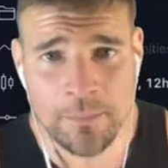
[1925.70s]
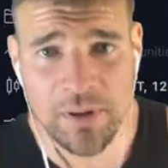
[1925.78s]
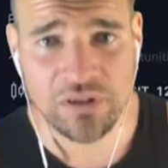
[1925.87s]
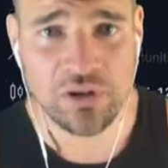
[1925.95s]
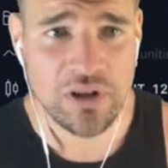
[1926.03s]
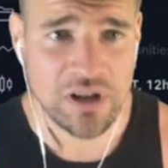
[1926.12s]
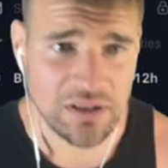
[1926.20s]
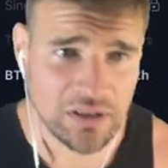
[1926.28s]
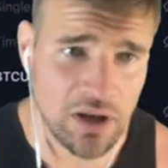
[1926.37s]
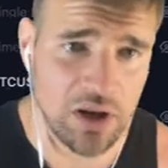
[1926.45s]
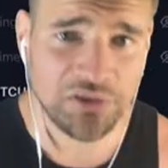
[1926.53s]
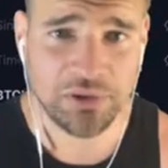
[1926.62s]
But
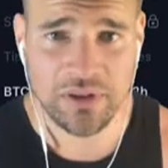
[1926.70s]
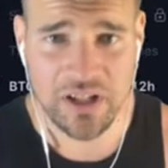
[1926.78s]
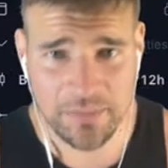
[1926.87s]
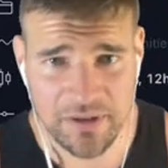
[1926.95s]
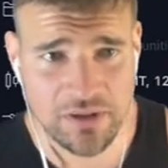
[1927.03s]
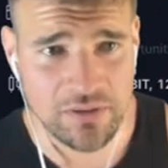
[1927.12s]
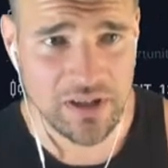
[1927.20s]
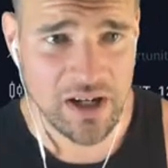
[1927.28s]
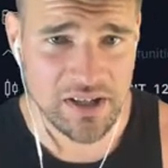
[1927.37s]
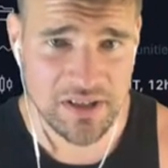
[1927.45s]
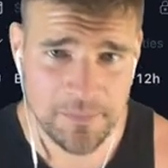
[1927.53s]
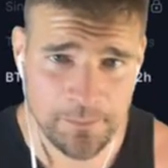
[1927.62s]
look, also let it be known,
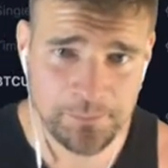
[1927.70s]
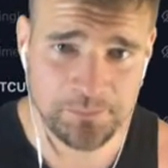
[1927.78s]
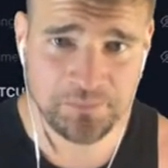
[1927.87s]
guys,